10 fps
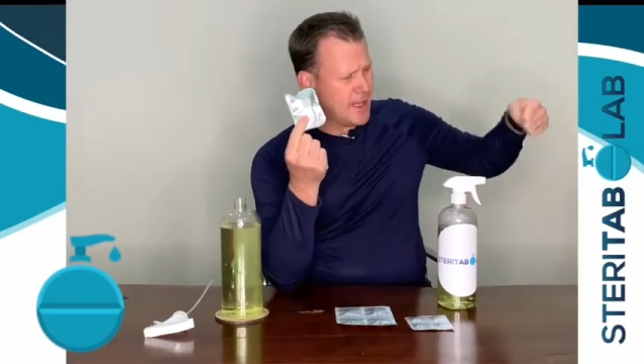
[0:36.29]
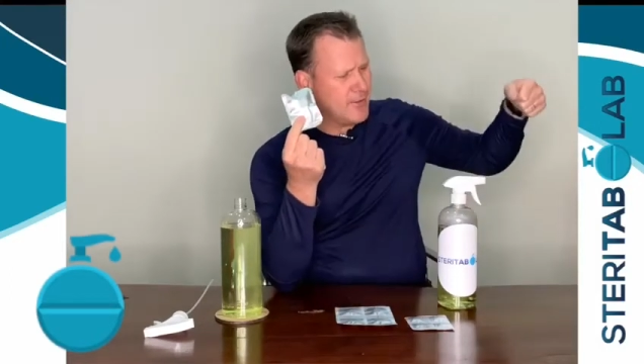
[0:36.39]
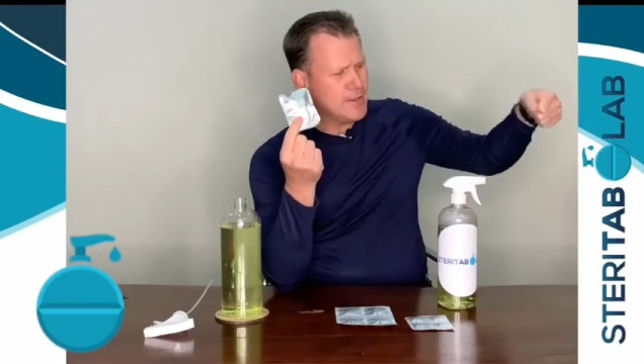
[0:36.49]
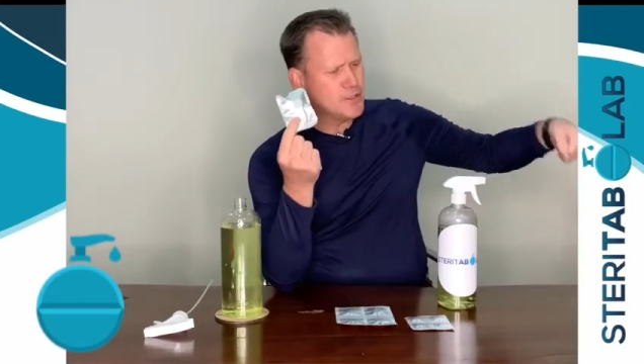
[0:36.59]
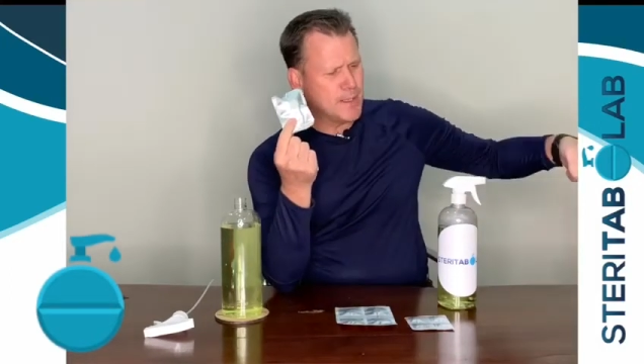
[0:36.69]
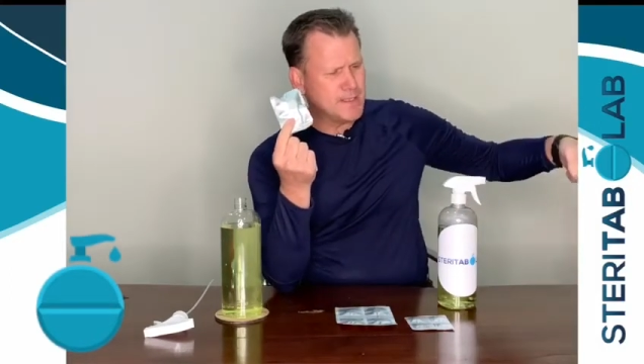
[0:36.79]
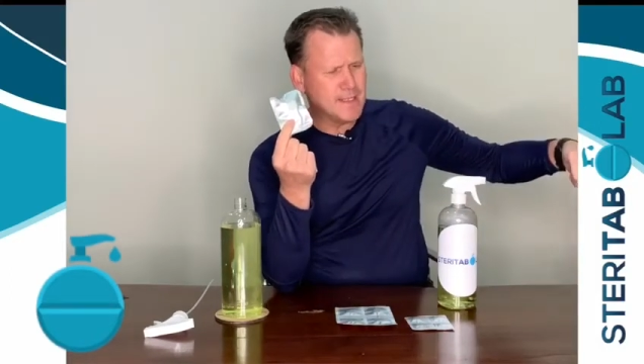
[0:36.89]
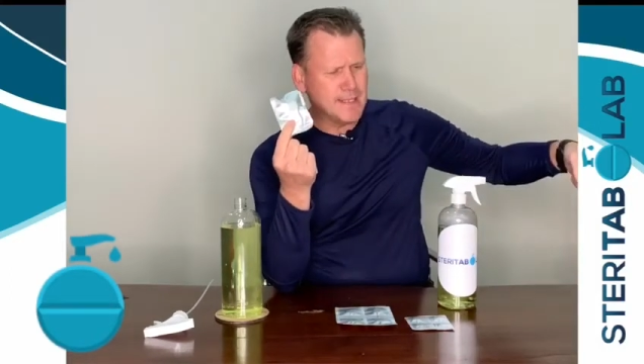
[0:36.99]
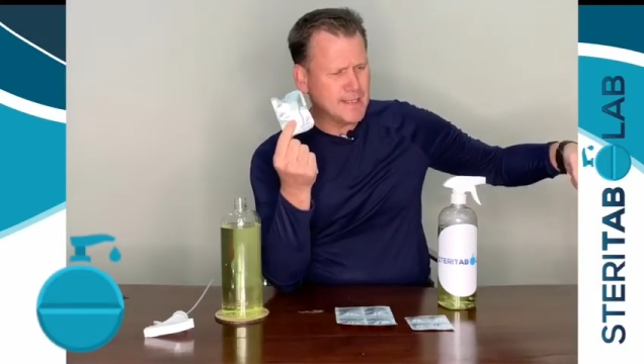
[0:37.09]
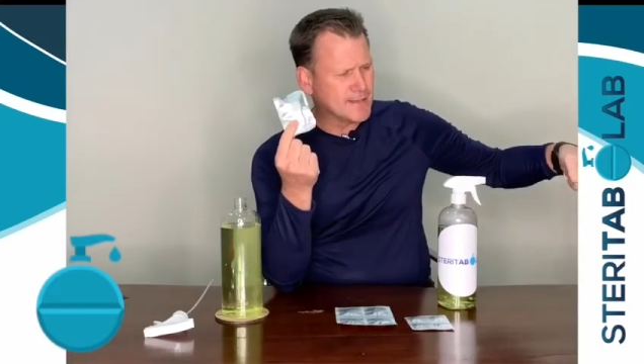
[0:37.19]
carry
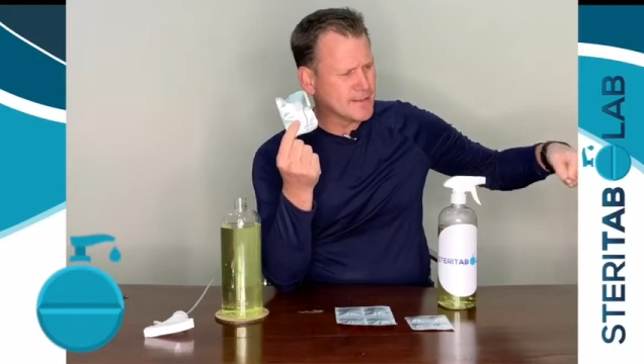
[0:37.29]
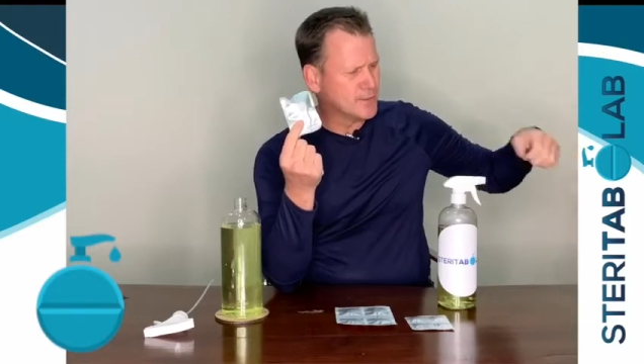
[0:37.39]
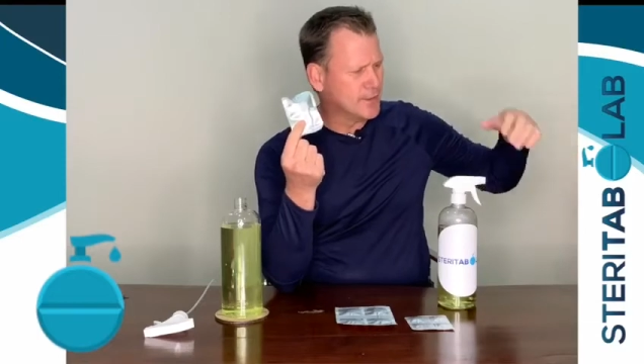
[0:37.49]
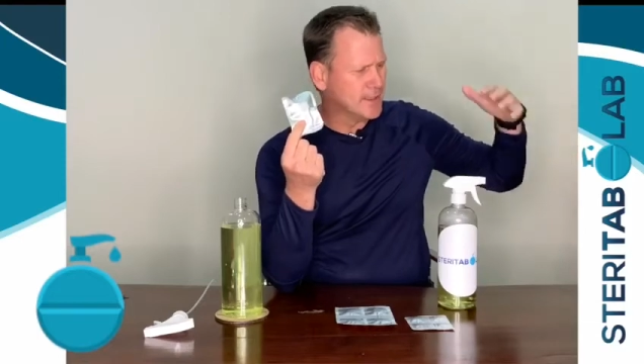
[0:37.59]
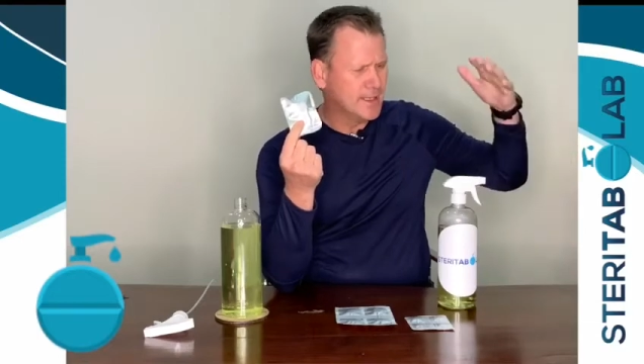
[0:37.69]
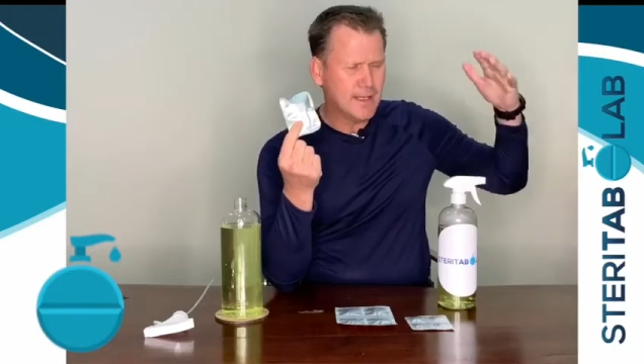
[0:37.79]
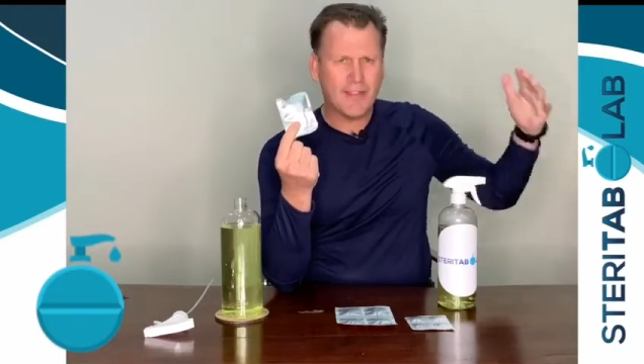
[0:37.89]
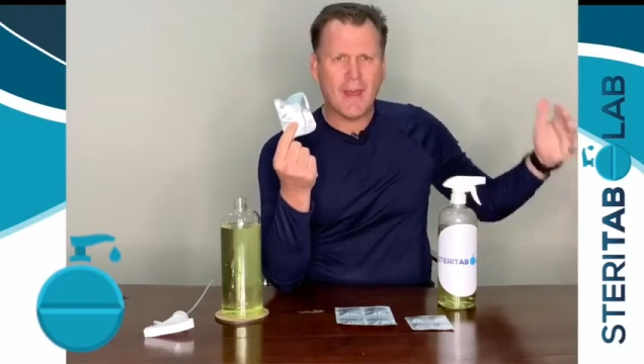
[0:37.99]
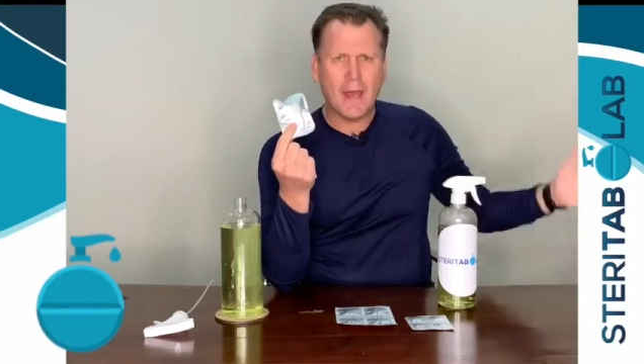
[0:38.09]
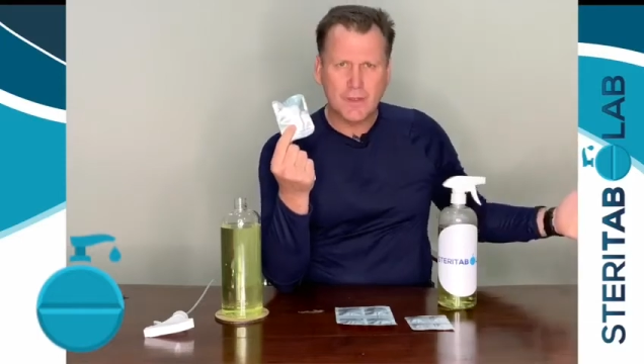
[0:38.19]
20 liters or
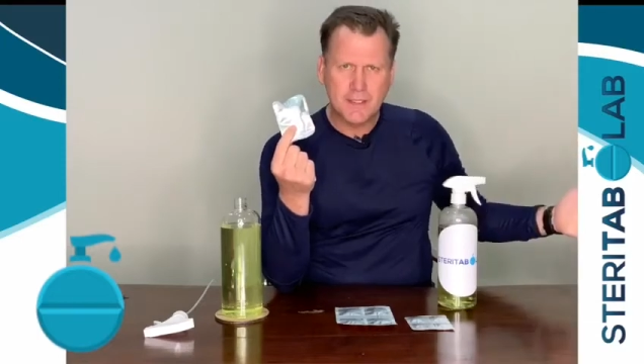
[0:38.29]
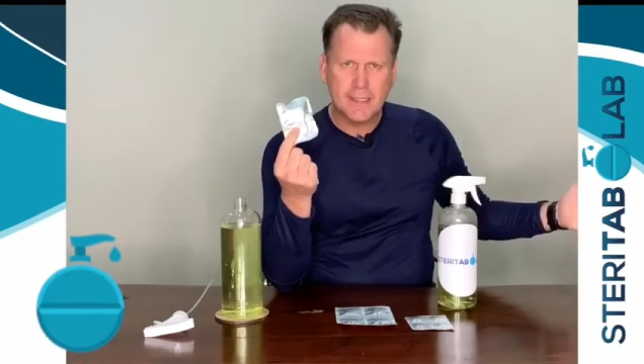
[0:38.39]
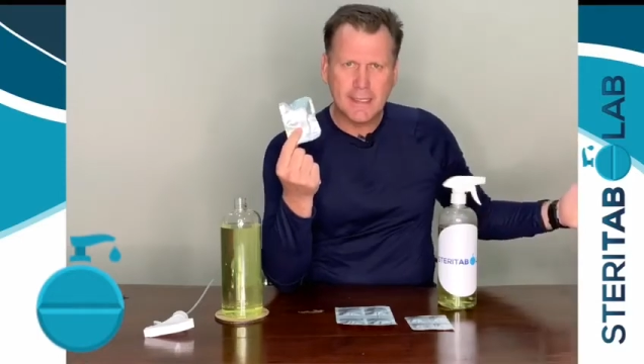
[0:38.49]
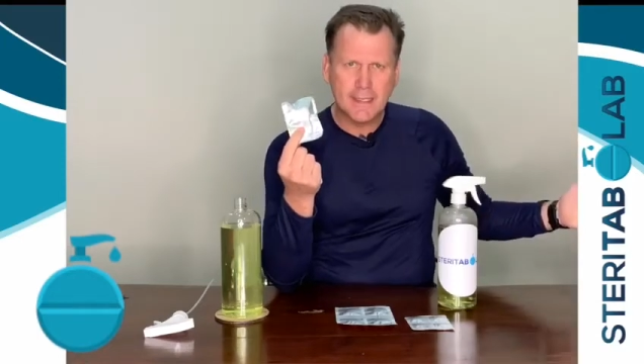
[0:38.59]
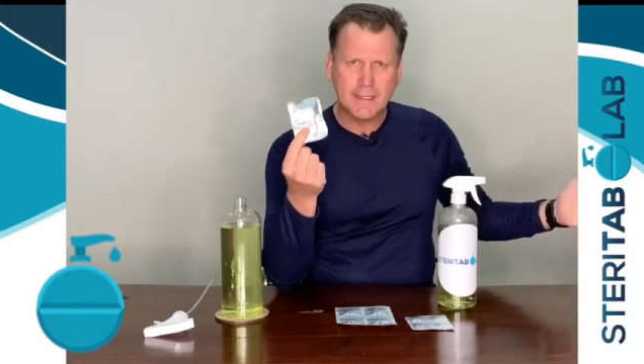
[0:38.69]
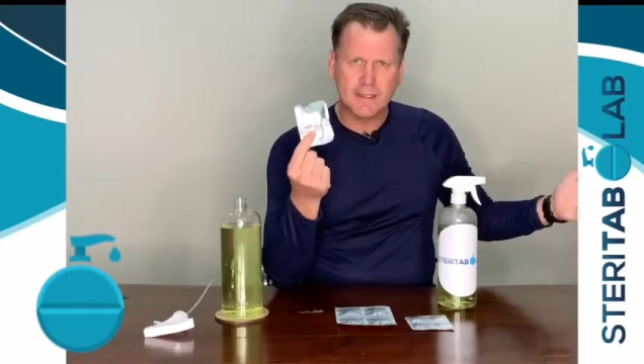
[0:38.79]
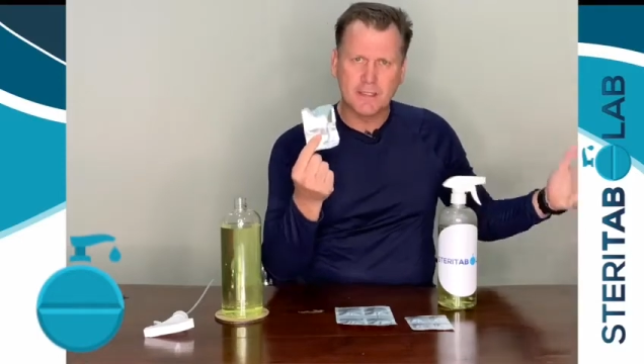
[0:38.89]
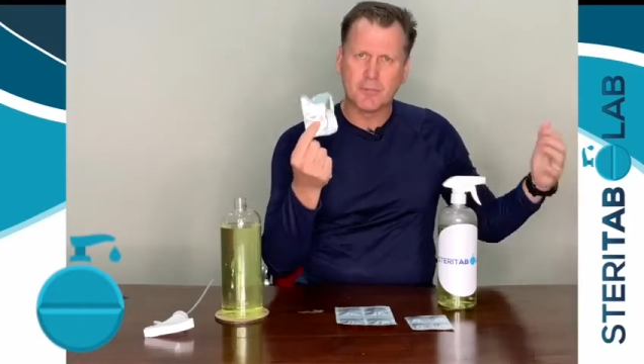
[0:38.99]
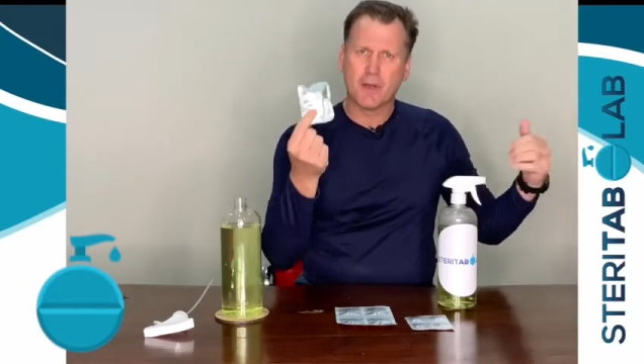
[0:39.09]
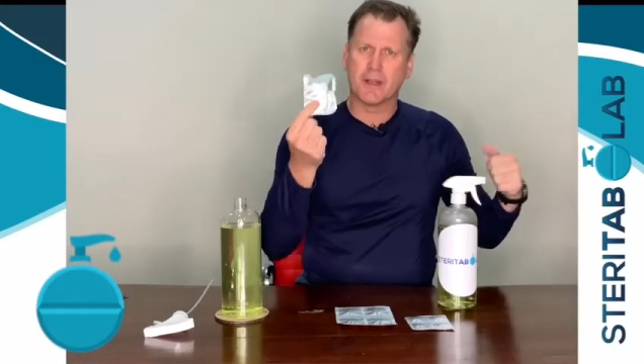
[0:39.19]
1,000 liters
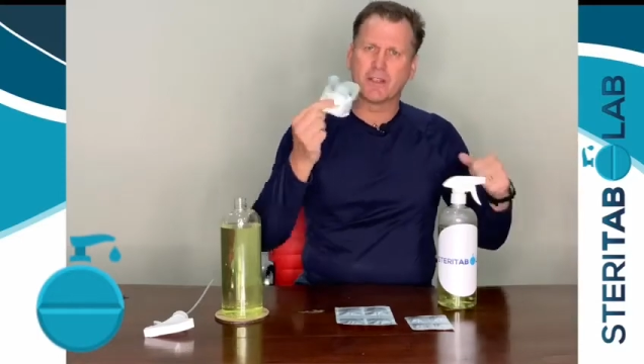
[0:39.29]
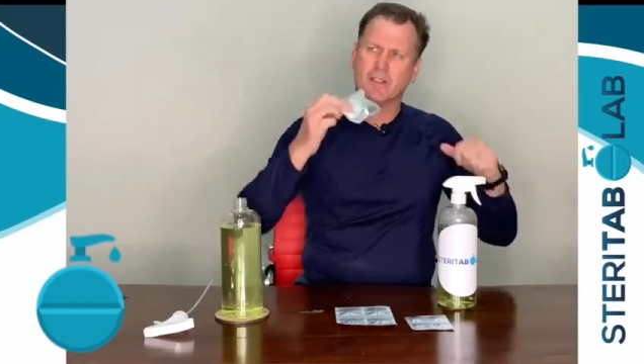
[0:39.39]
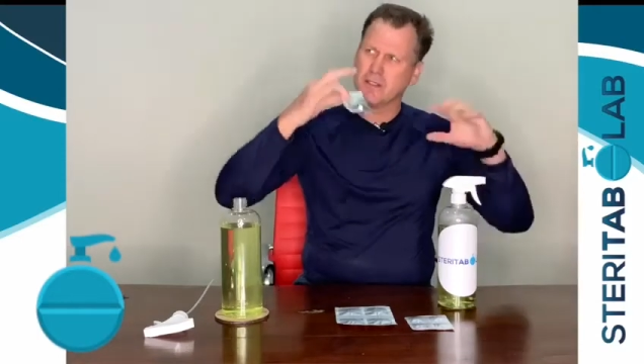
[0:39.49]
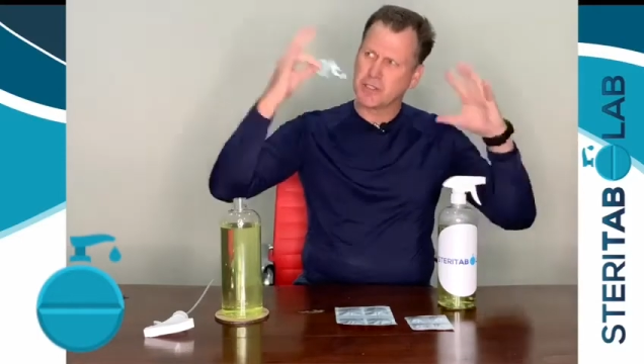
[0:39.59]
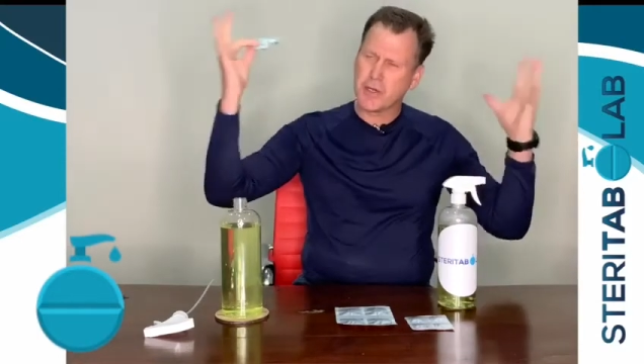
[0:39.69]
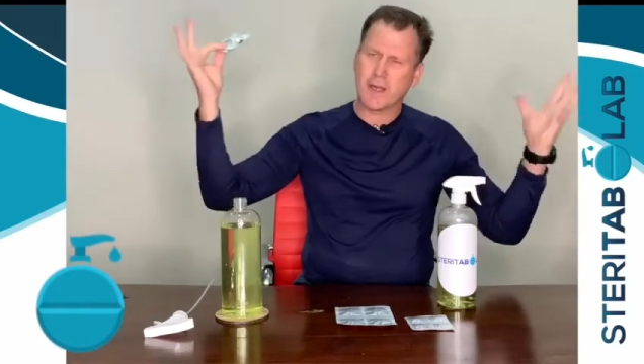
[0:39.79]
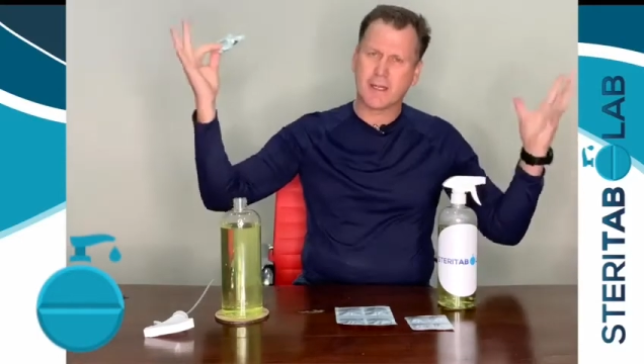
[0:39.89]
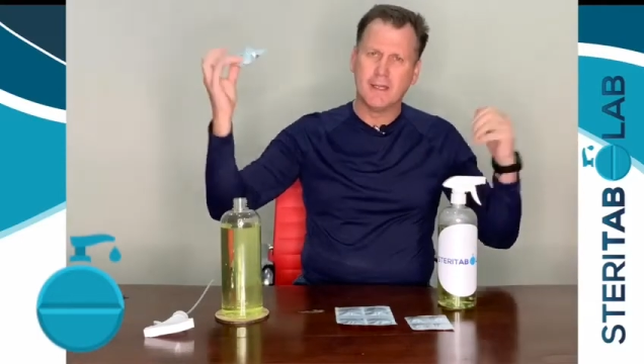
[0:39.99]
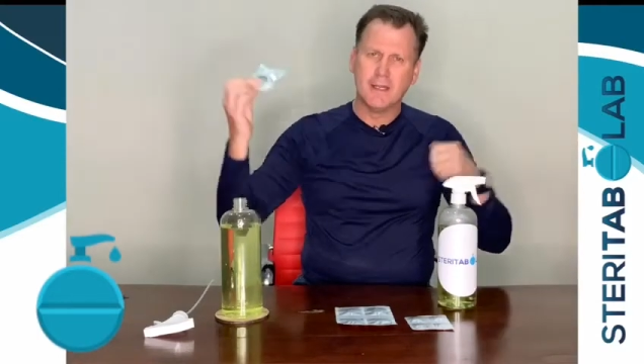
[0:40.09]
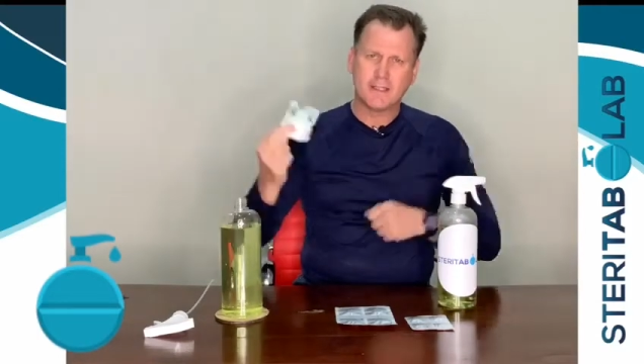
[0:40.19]
of product on a truck?